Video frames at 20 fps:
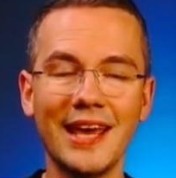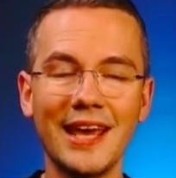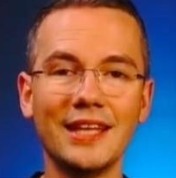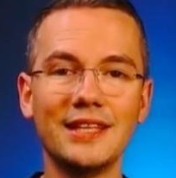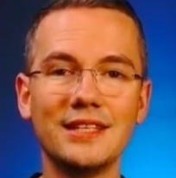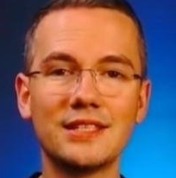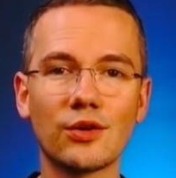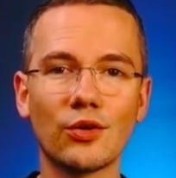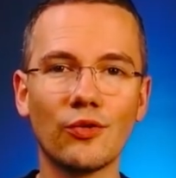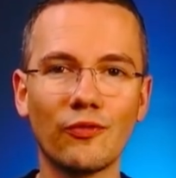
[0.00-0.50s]

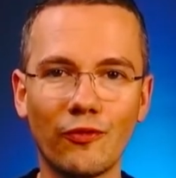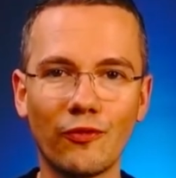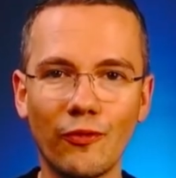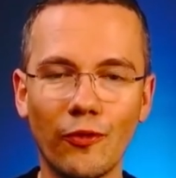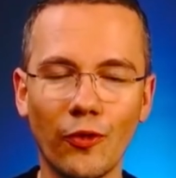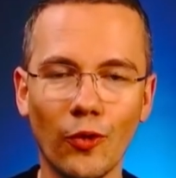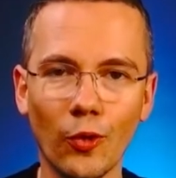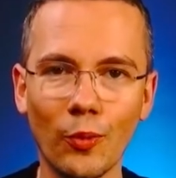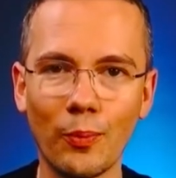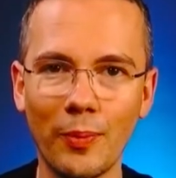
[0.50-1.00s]
These are
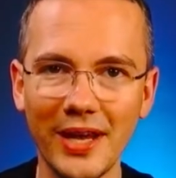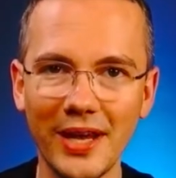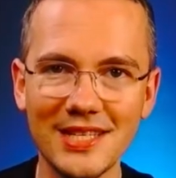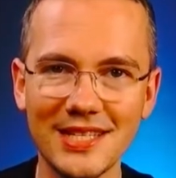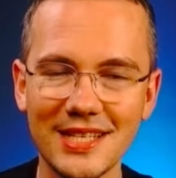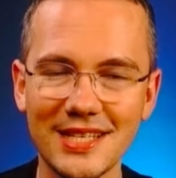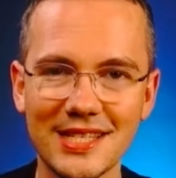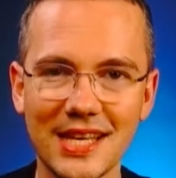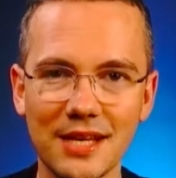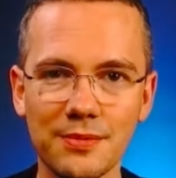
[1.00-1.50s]
four
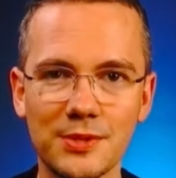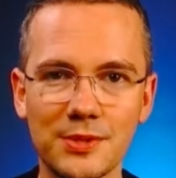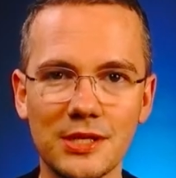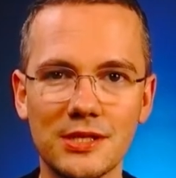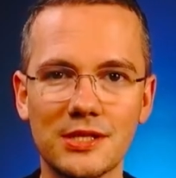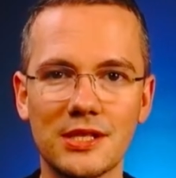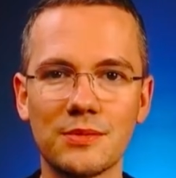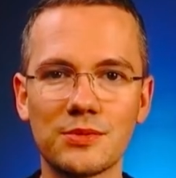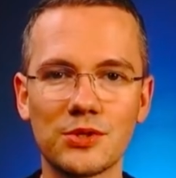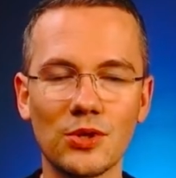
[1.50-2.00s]
basic
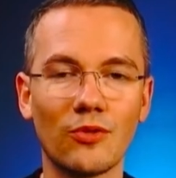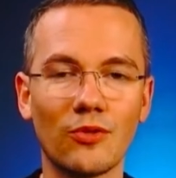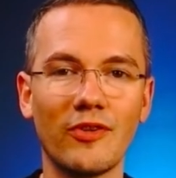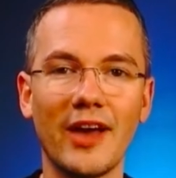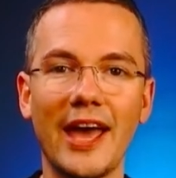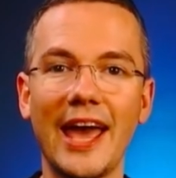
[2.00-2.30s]
subsystems of